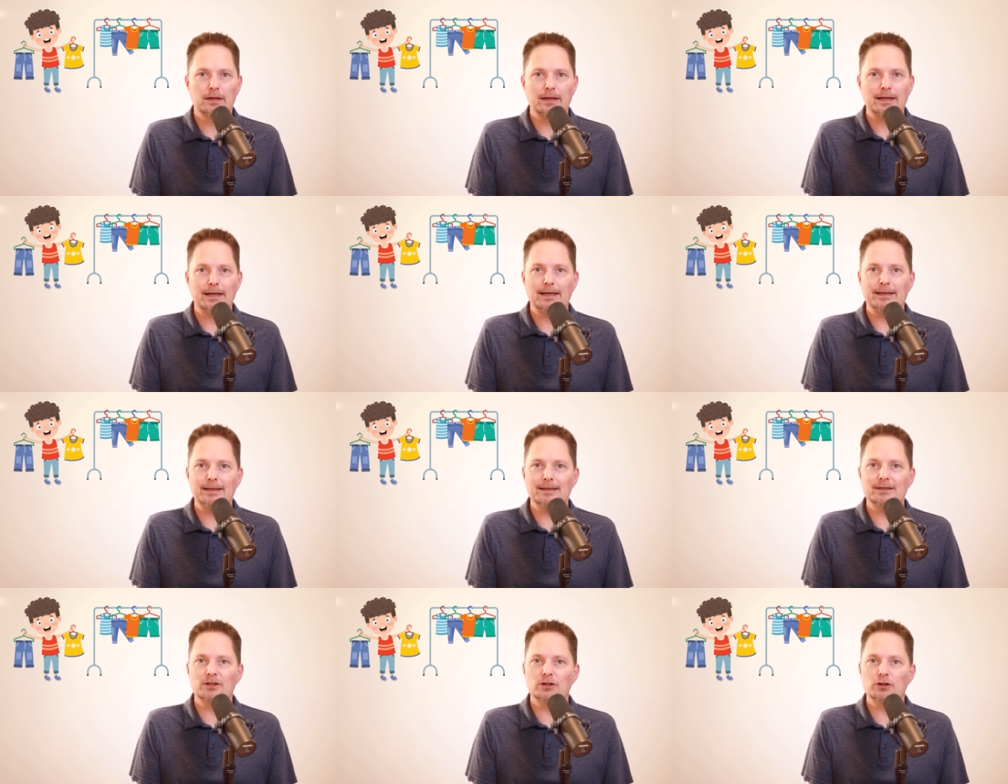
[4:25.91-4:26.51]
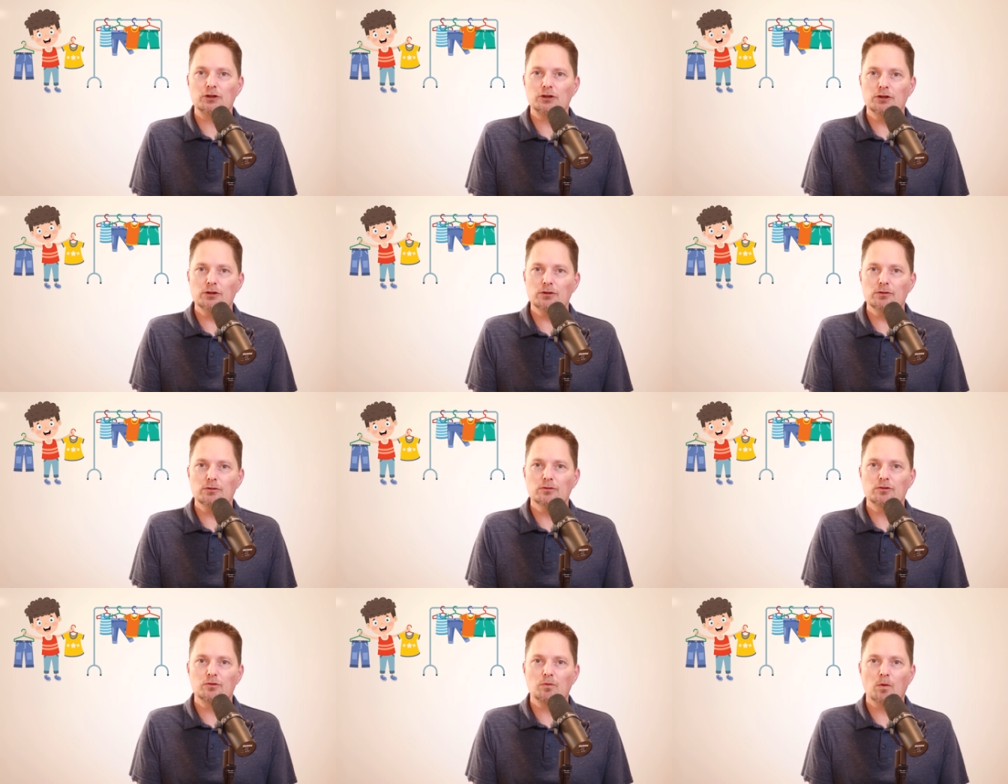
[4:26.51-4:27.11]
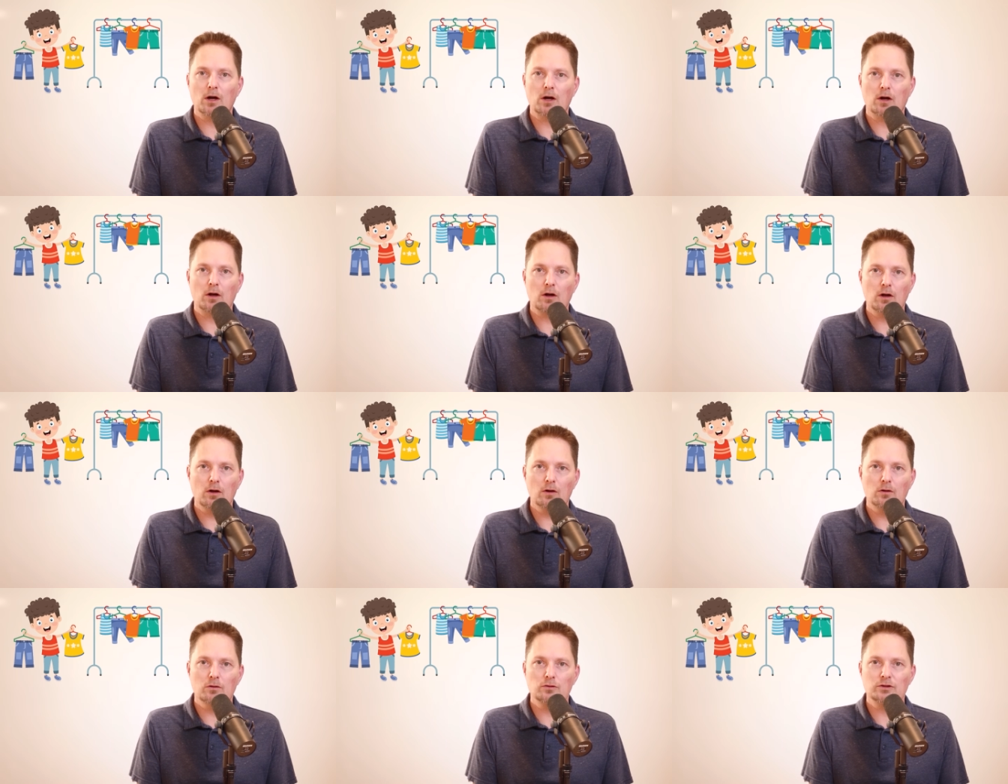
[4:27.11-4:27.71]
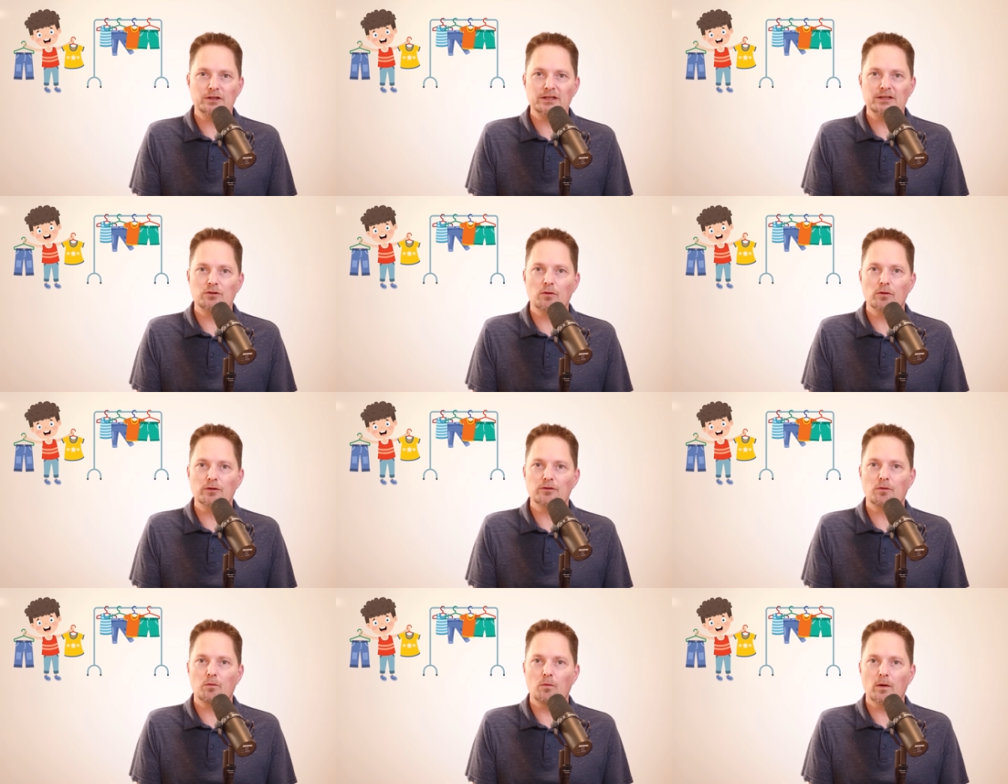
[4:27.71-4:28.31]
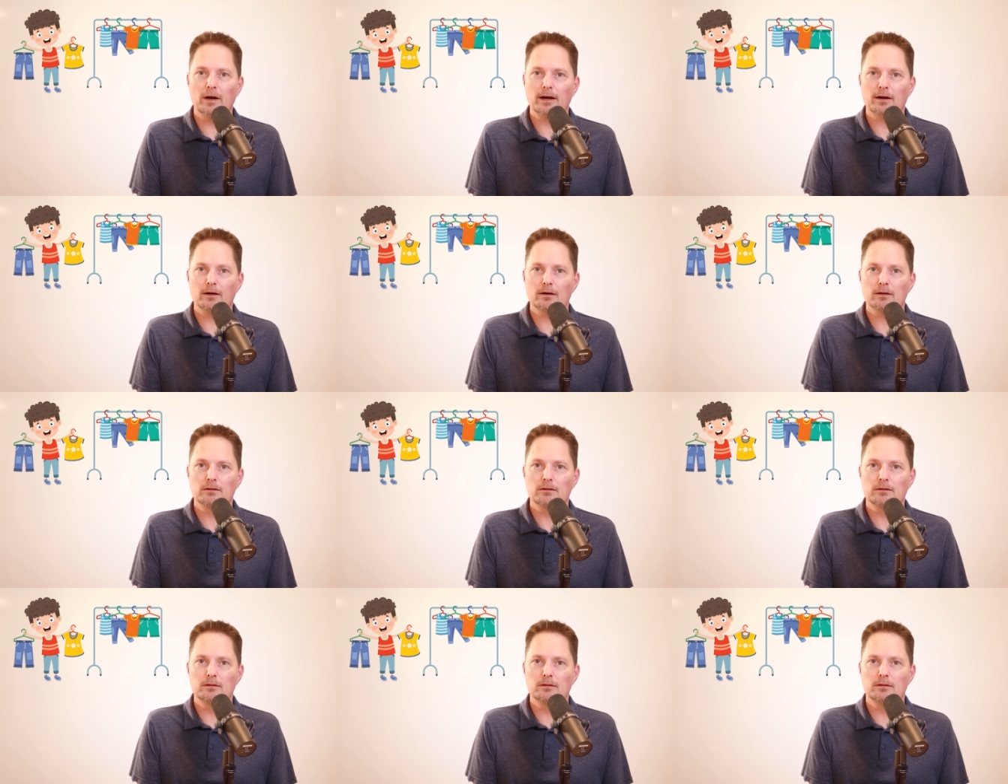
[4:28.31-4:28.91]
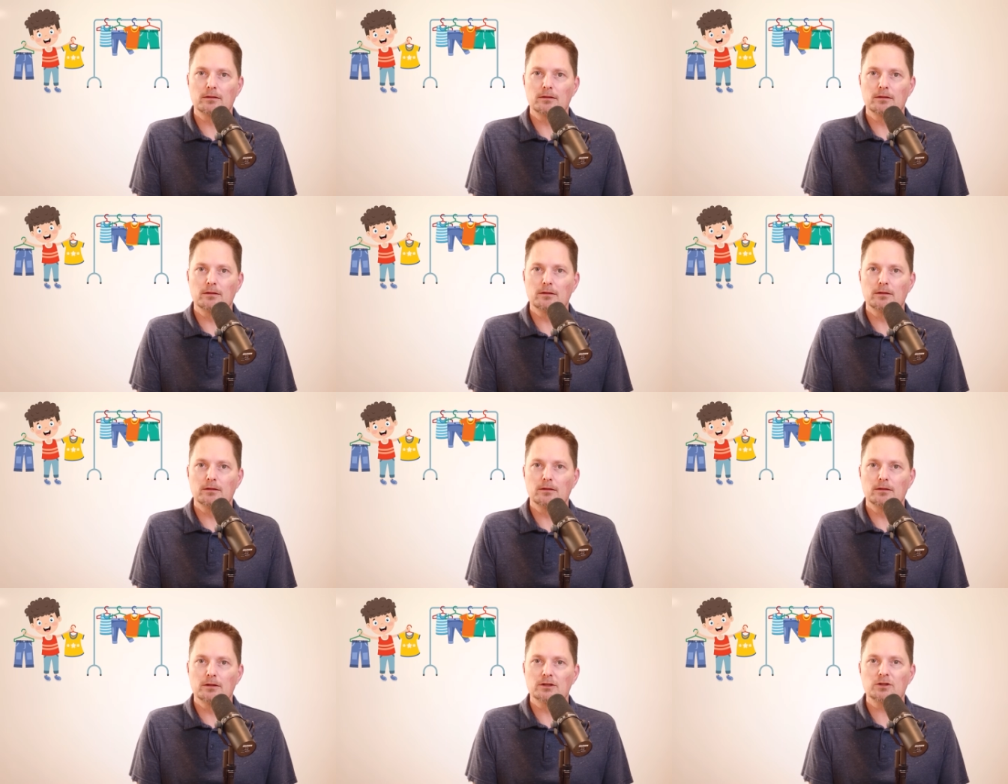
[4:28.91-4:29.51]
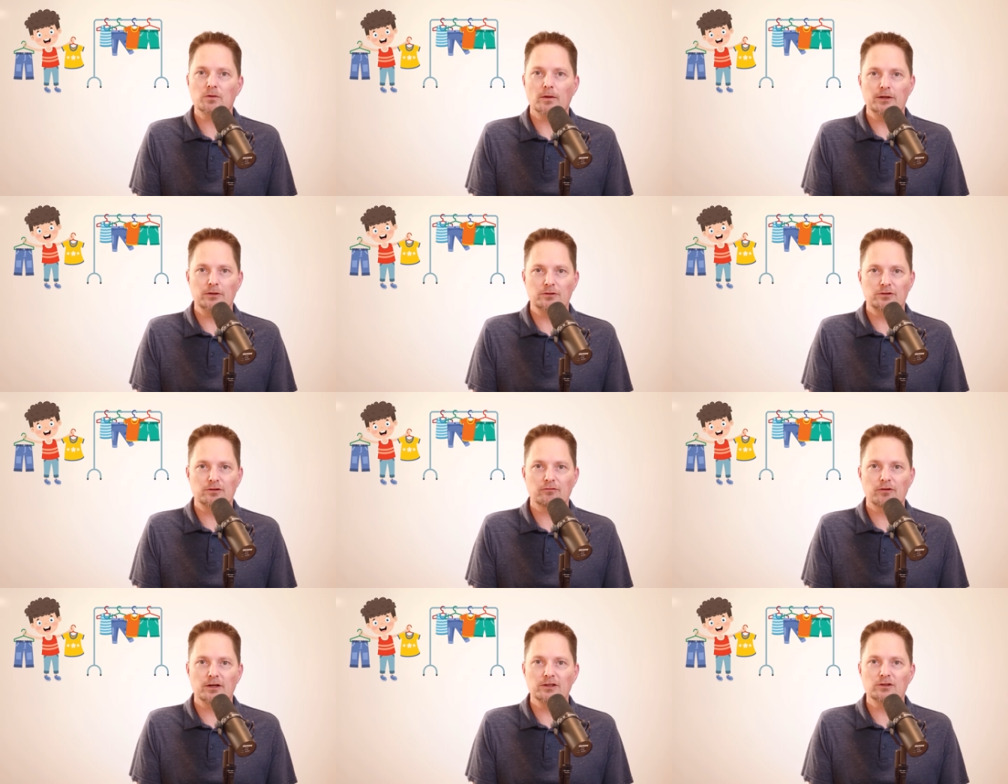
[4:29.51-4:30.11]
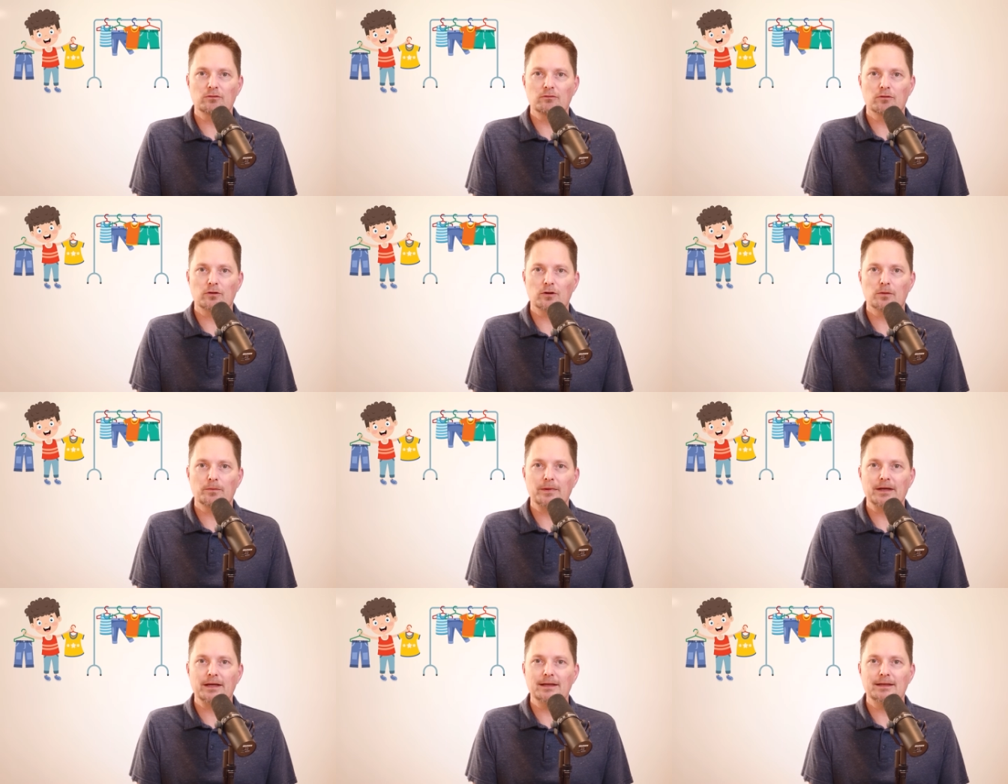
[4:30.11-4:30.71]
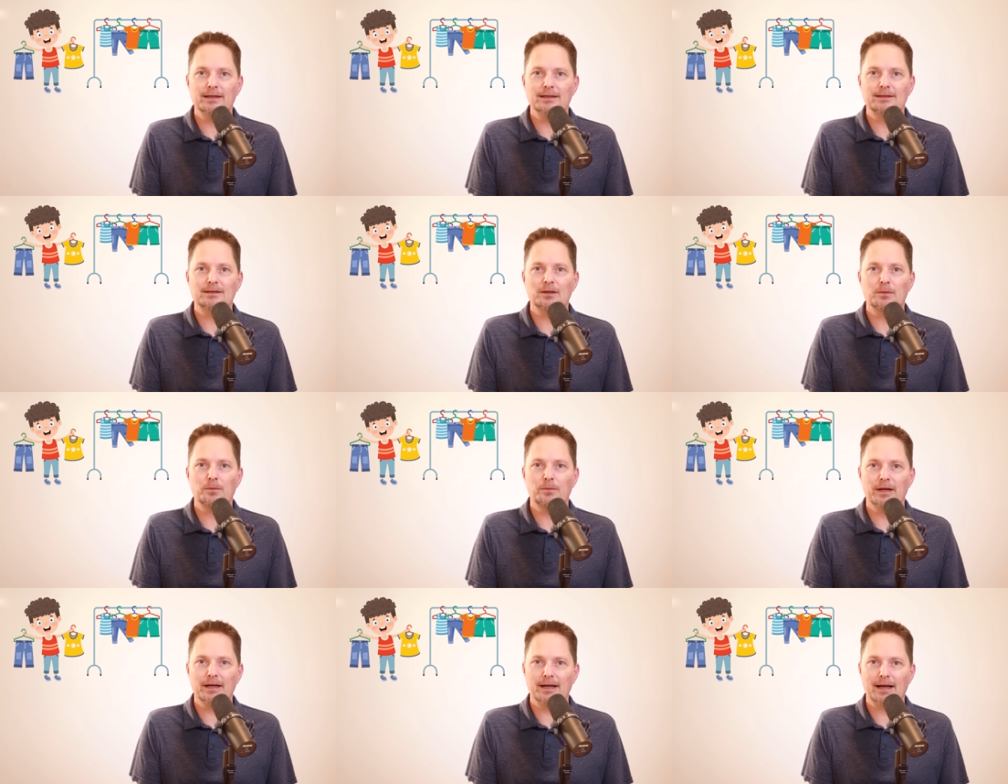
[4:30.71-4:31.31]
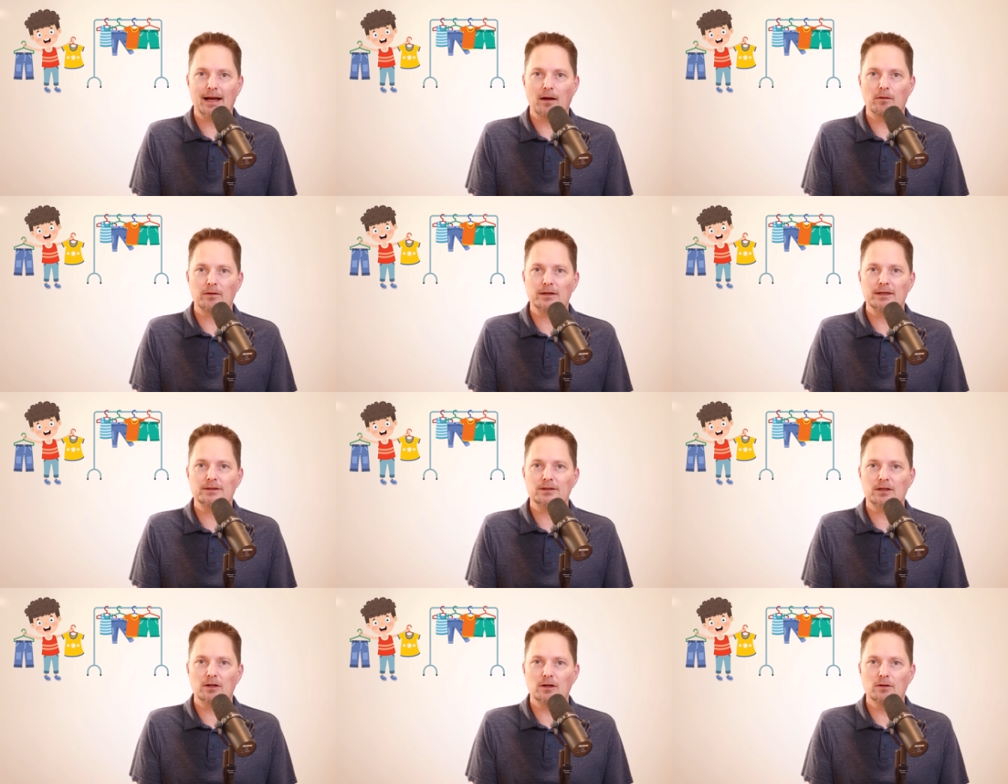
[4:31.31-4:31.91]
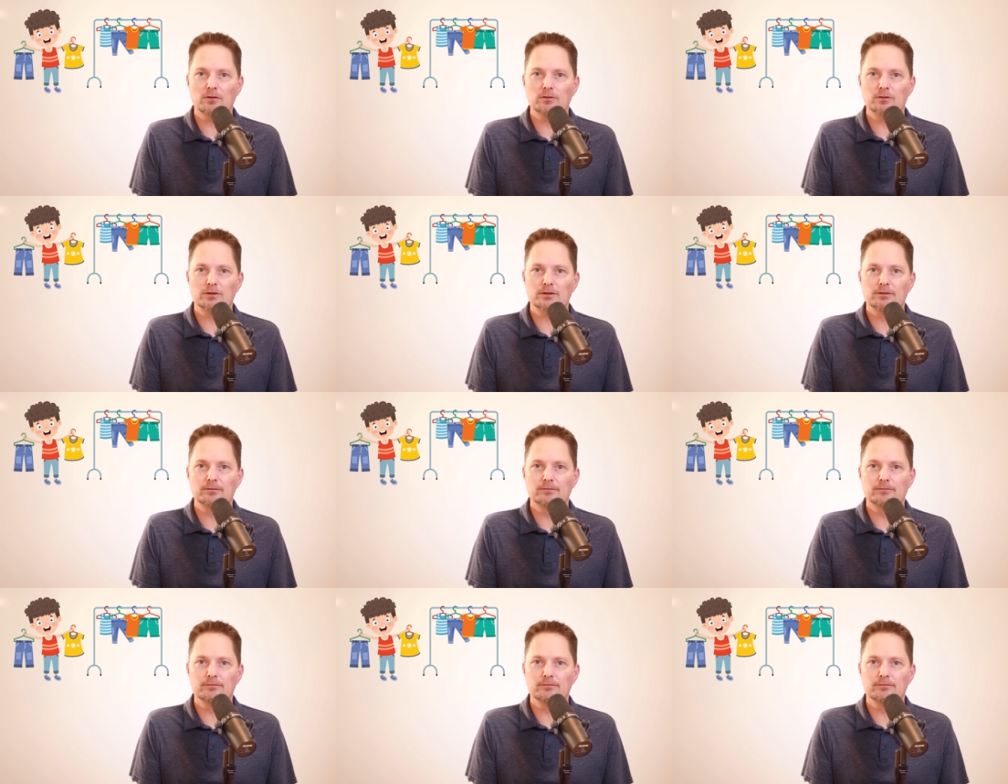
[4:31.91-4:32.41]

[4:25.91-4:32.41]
He needs to choose what clothes he's going to wear so I use the phrasal verb he needs to pick out his clothes.